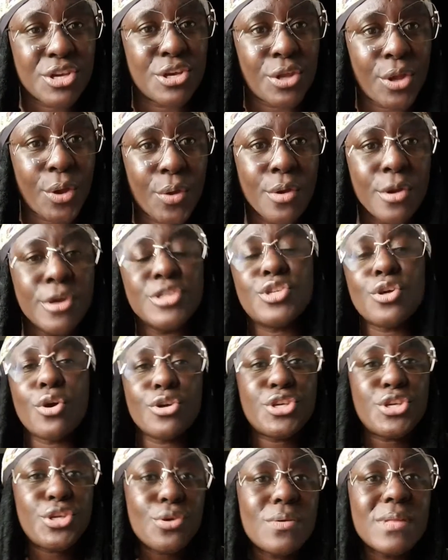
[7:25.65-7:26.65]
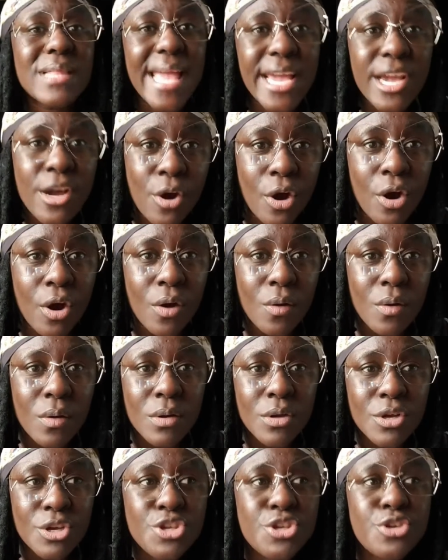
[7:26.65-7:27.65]
You know? So you, Laycon,
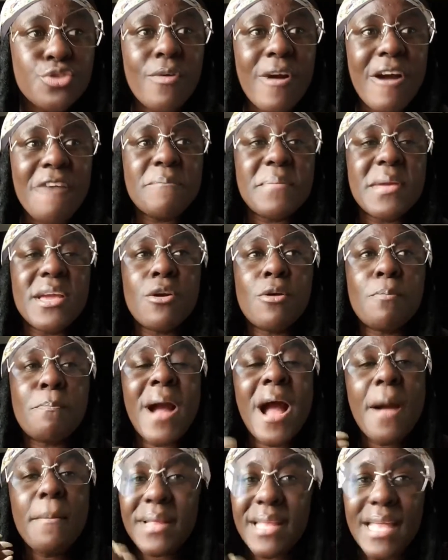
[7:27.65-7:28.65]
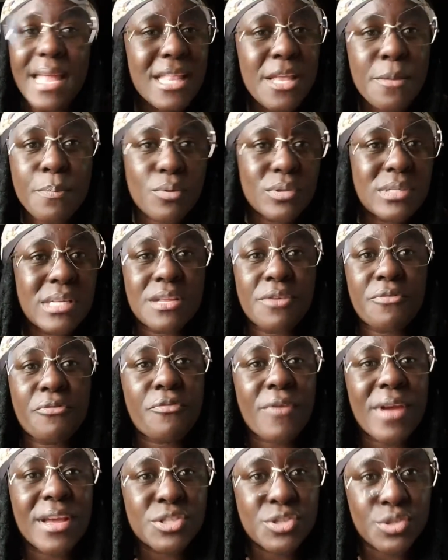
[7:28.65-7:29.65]
you have been permanently put in the
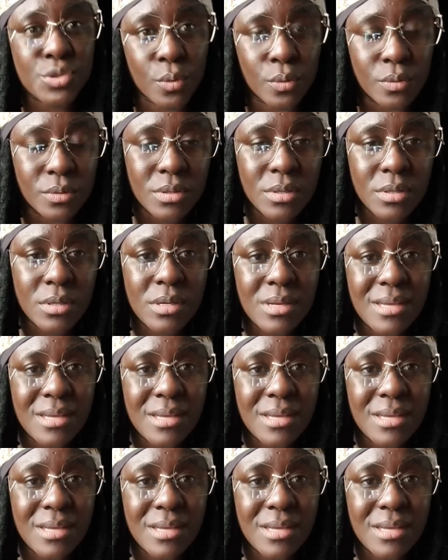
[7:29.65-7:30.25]
friend zone.